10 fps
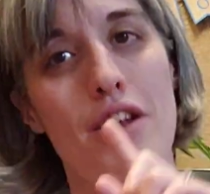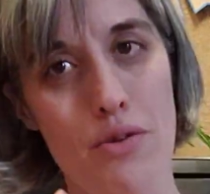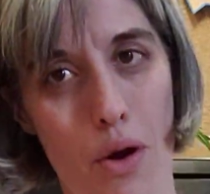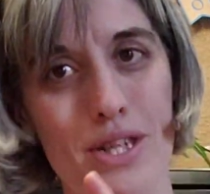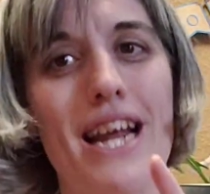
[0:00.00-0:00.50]

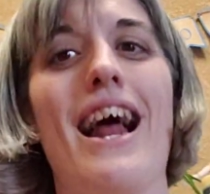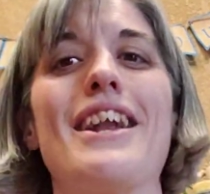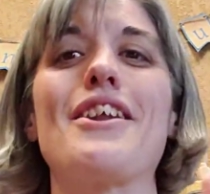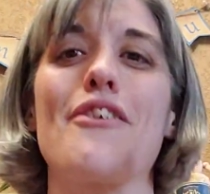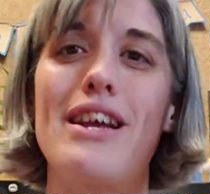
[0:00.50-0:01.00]
you rotate
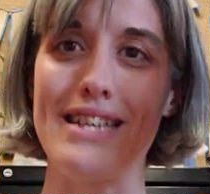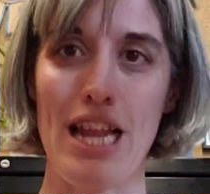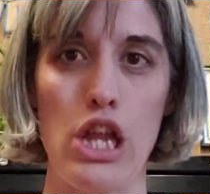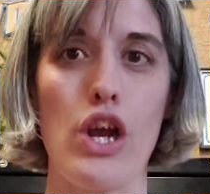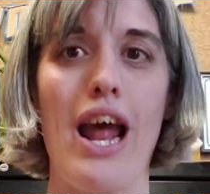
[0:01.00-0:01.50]
90 degrees, I
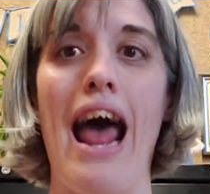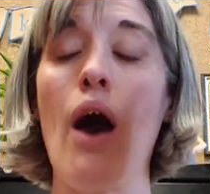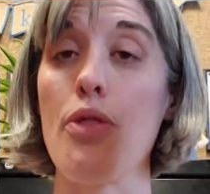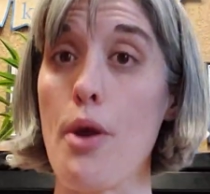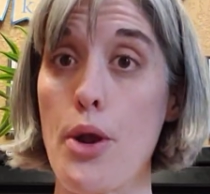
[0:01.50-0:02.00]
look at
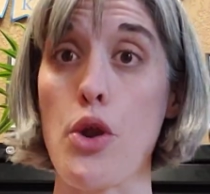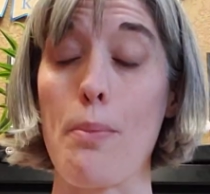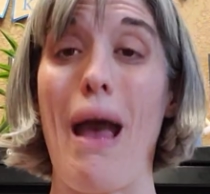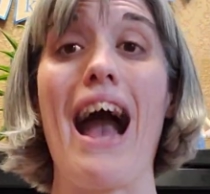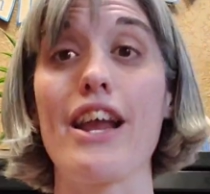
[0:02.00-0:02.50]
how your
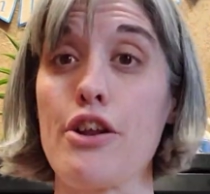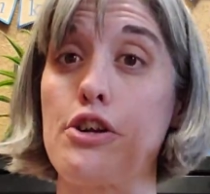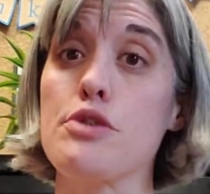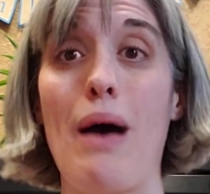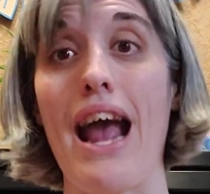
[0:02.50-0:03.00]
back and
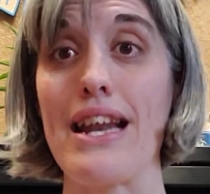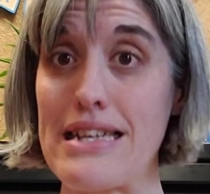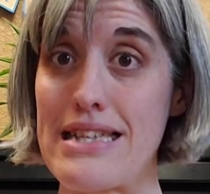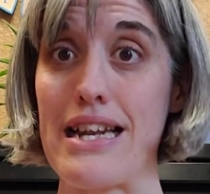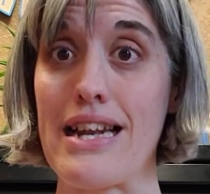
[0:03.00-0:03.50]
your spine
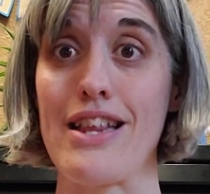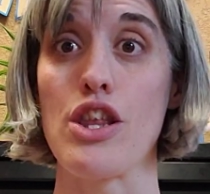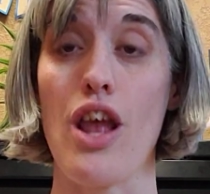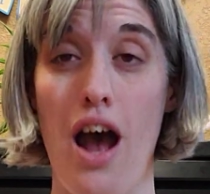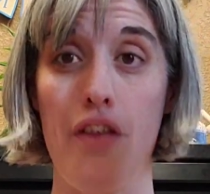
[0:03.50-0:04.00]
is
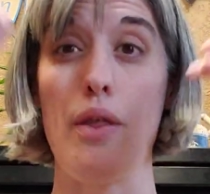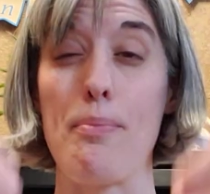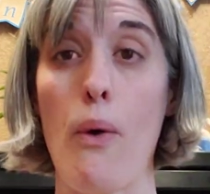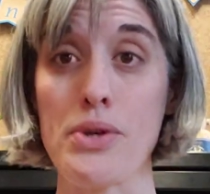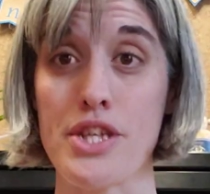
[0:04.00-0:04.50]
sitting on the
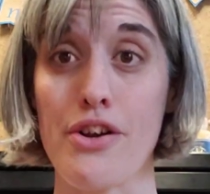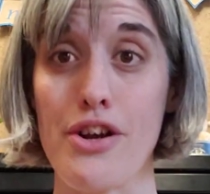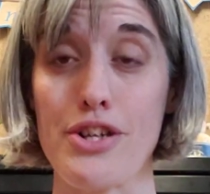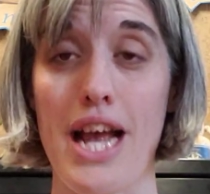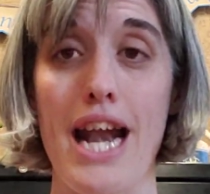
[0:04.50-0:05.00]

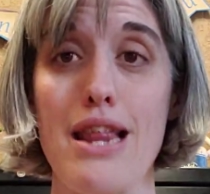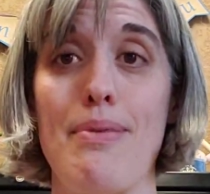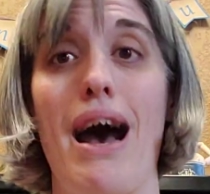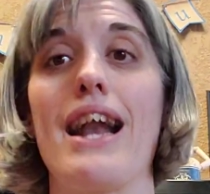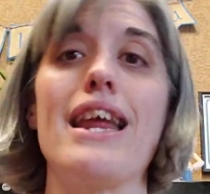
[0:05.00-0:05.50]
posterior side of the
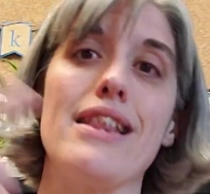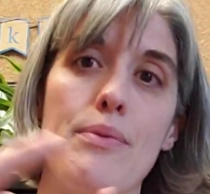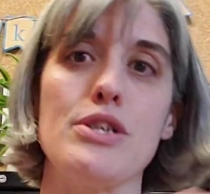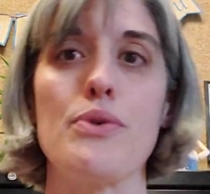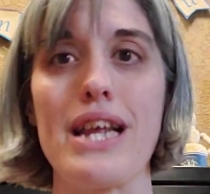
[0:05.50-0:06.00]
body, and then
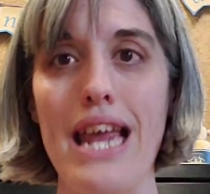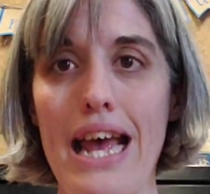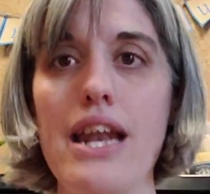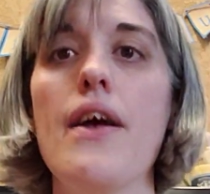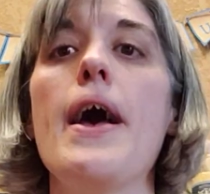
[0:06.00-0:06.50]
we do it
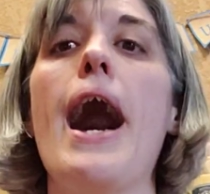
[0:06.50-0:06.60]
again.